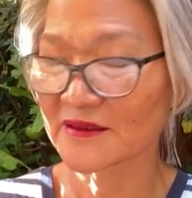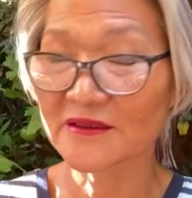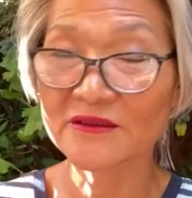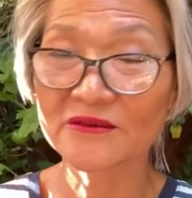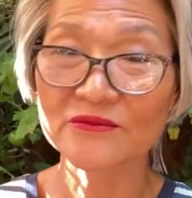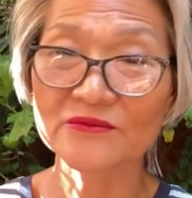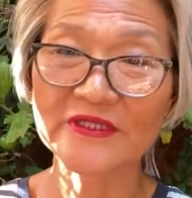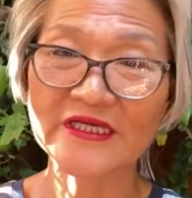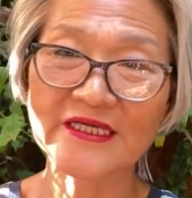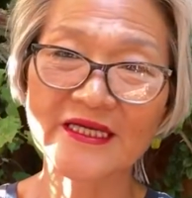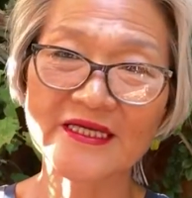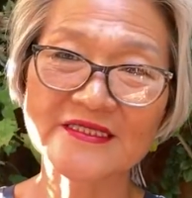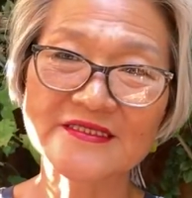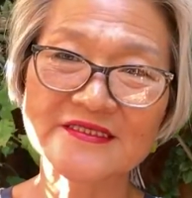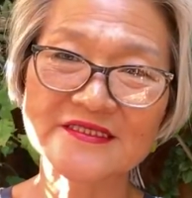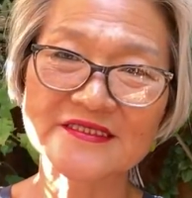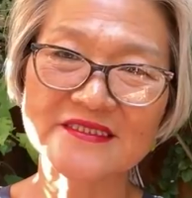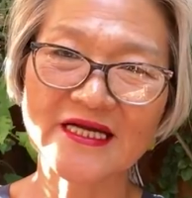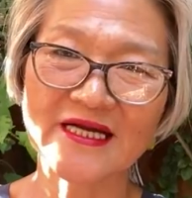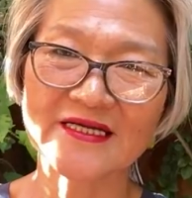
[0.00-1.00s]
we can
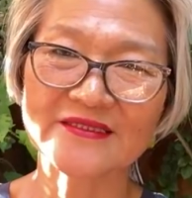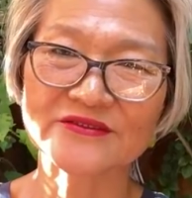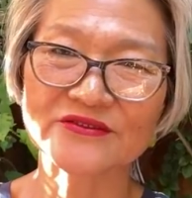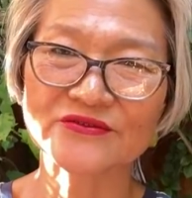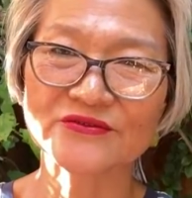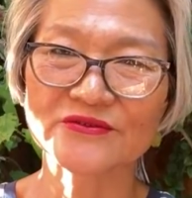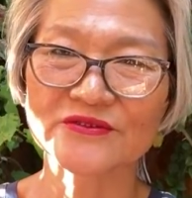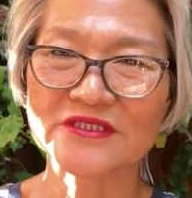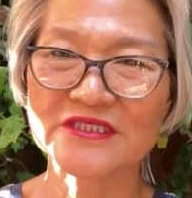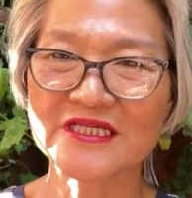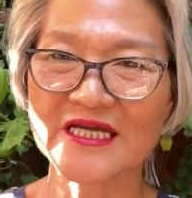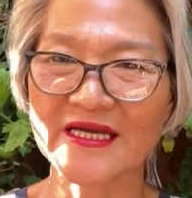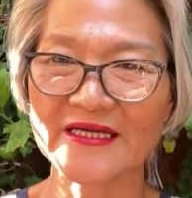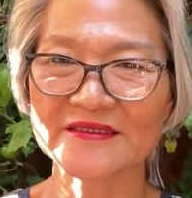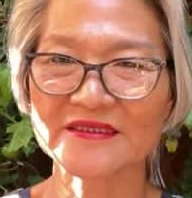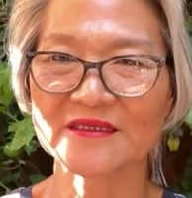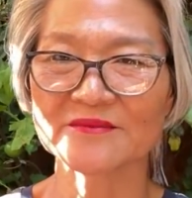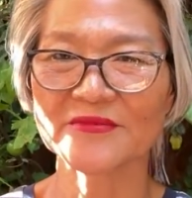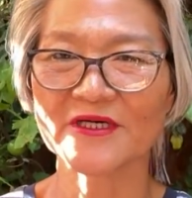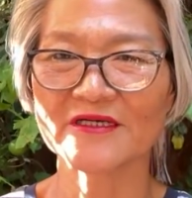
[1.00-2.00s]
start to
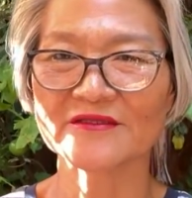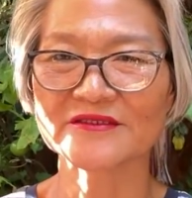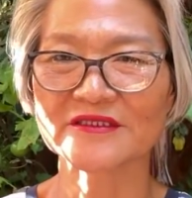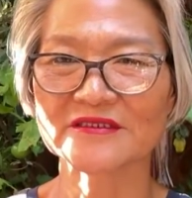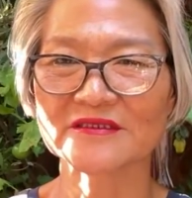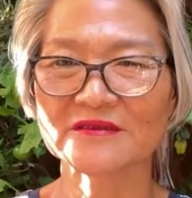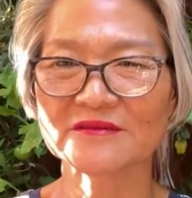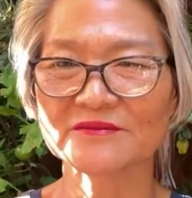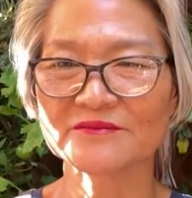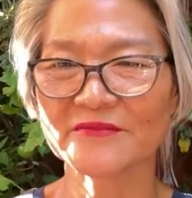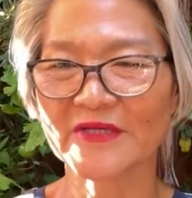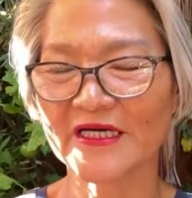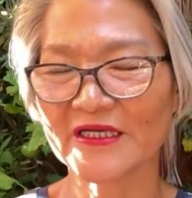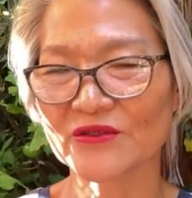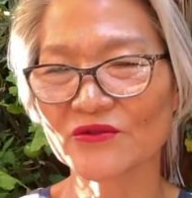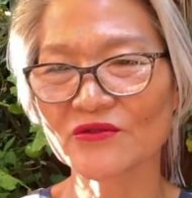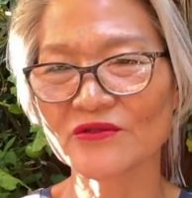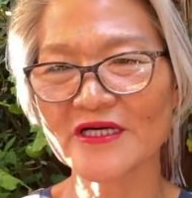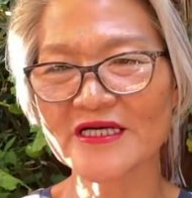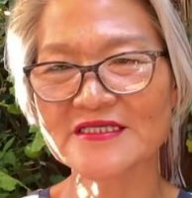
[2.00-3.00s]
chat about it. My
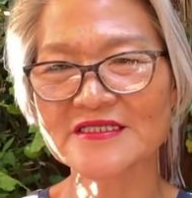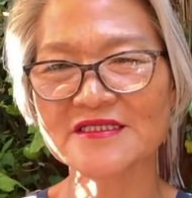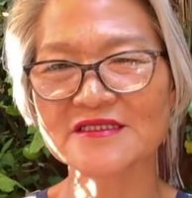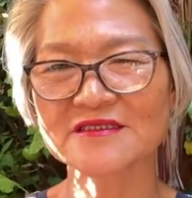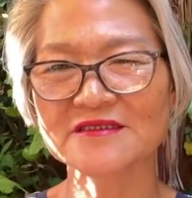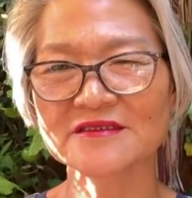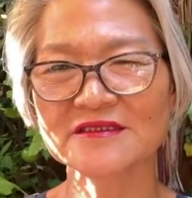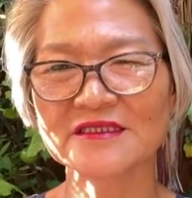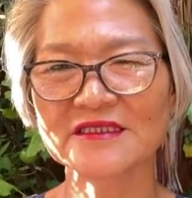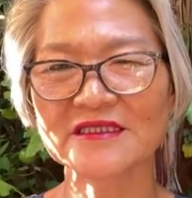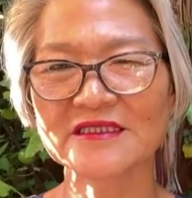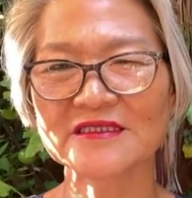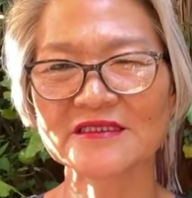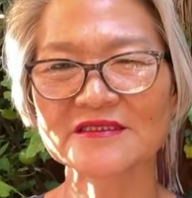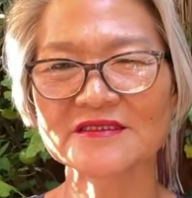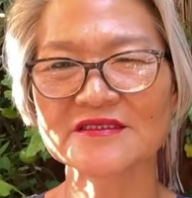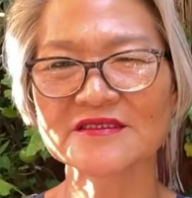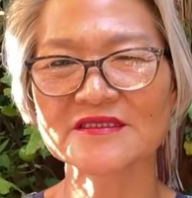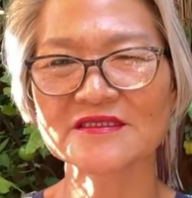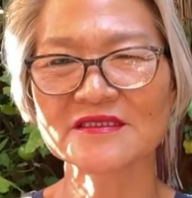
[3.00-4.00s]
question
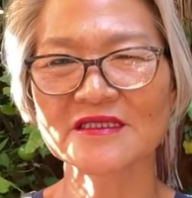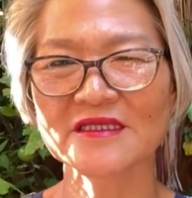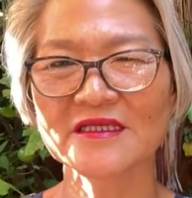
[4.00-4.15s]
is,